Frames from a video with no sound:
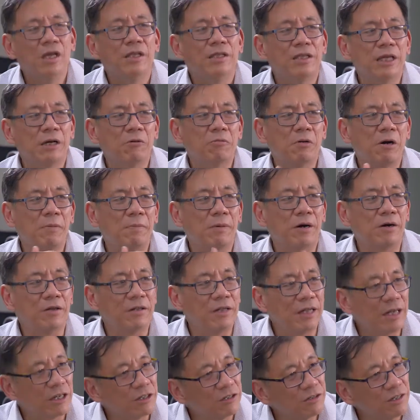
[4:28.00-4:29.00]
Then what about
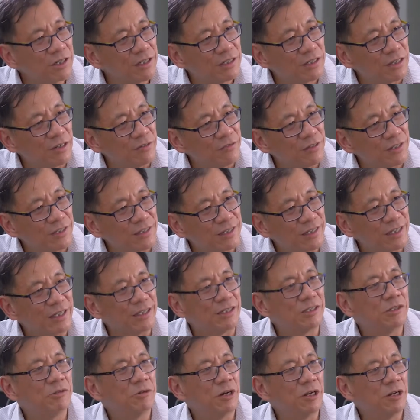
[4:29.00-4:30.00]
electric
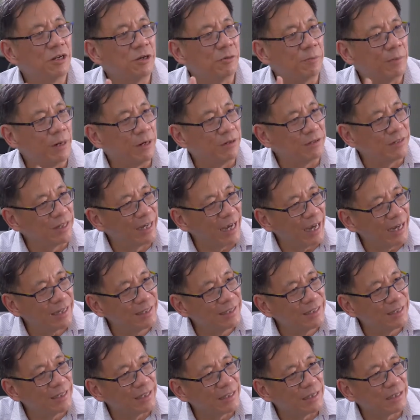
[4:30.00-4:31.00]
services? What about
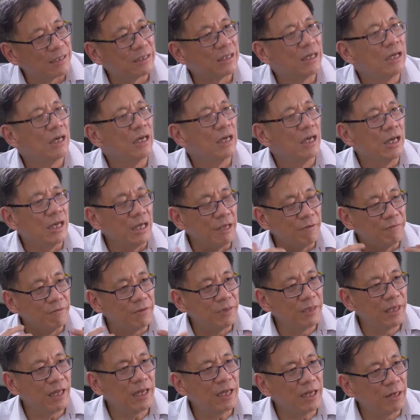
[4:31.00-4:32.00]
gases? If you
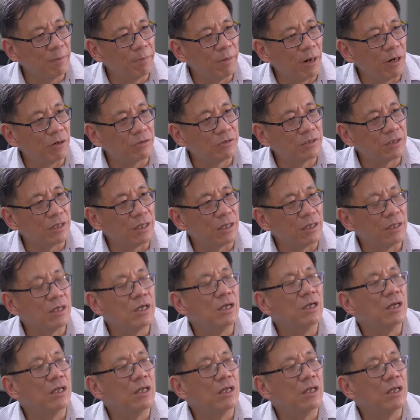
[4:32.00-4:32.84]
think about it,